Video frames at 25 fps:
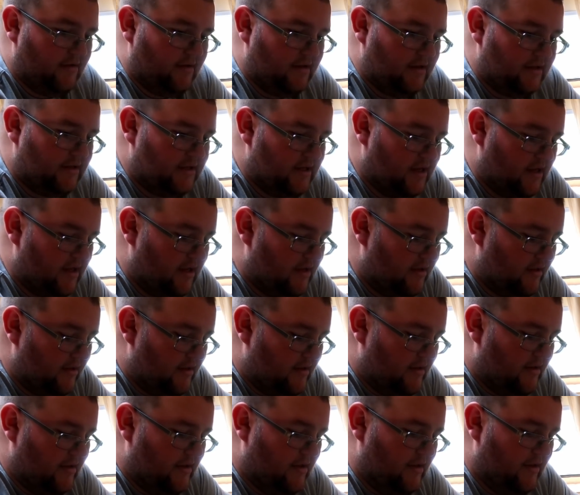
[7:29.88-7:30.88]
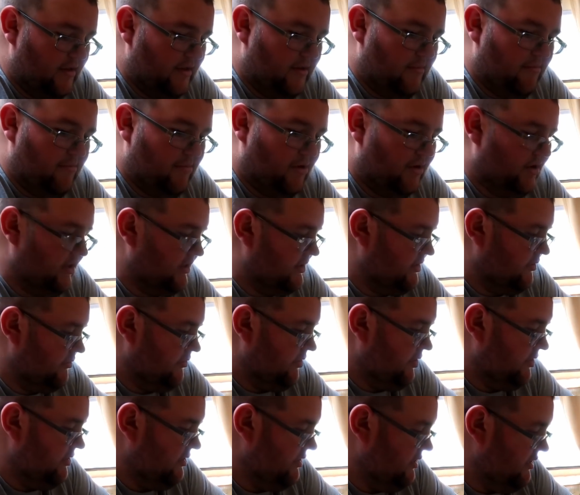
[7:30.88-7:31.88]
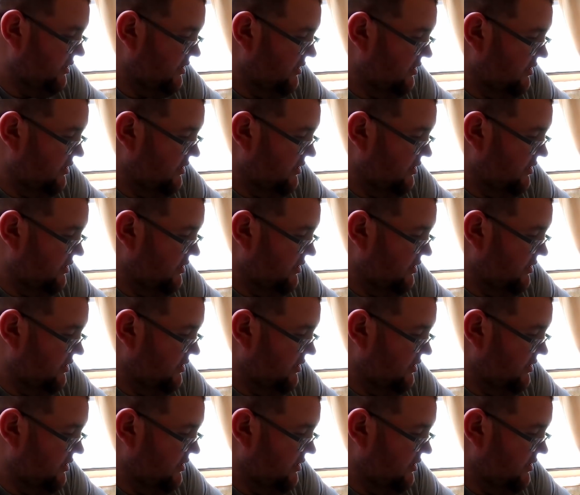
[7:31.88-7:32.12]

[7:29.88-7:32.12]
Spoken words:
I'm going to turn the monitor on.